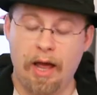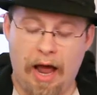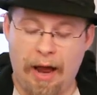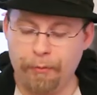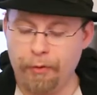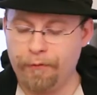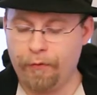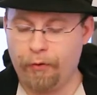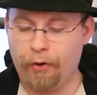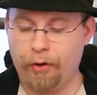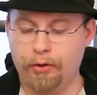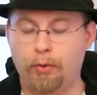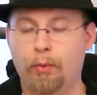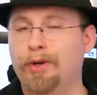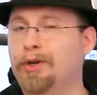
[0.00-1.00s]
I'm
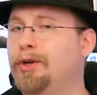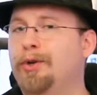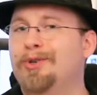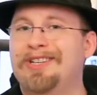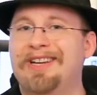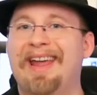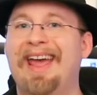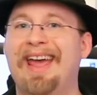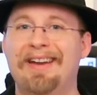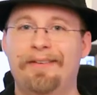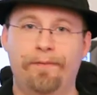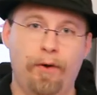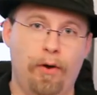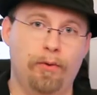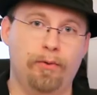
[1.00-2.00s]
referring to when you're using
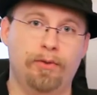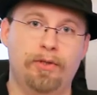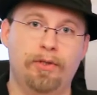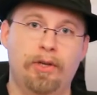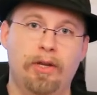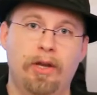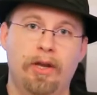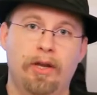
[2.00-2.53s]
headphones.